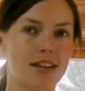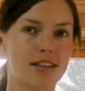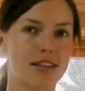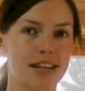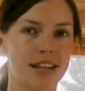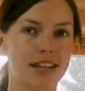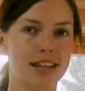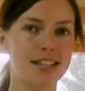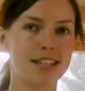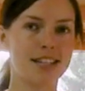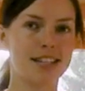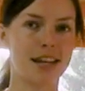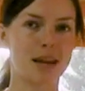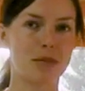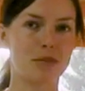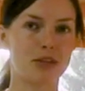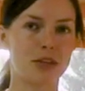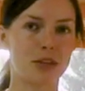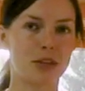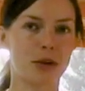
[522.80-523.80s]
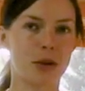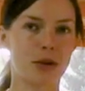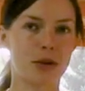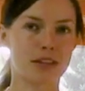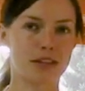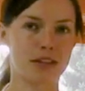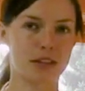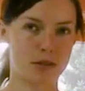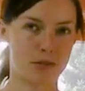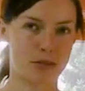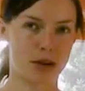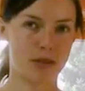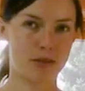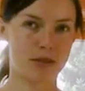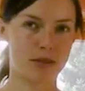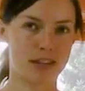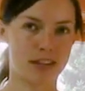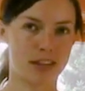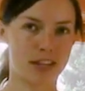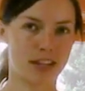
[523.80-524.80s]
The second step to growing
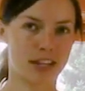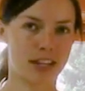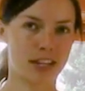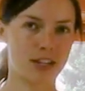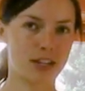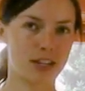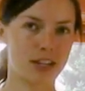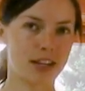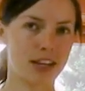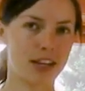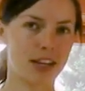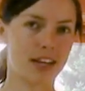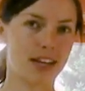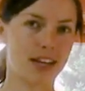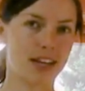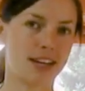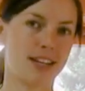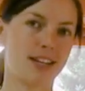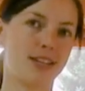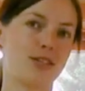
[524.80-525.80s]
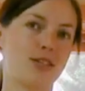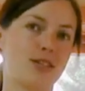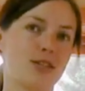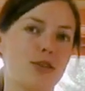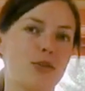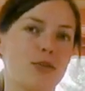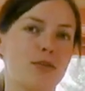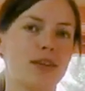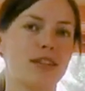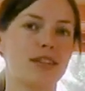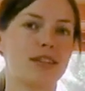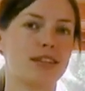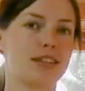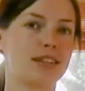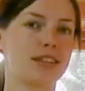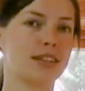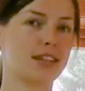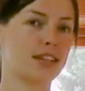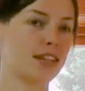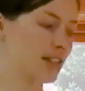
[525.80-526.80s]
sprouts in your kitchen is to rinse
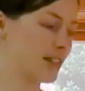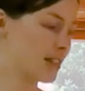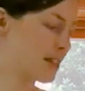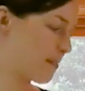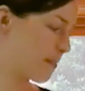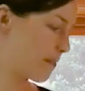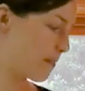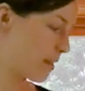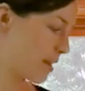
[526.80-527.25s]
the seeds.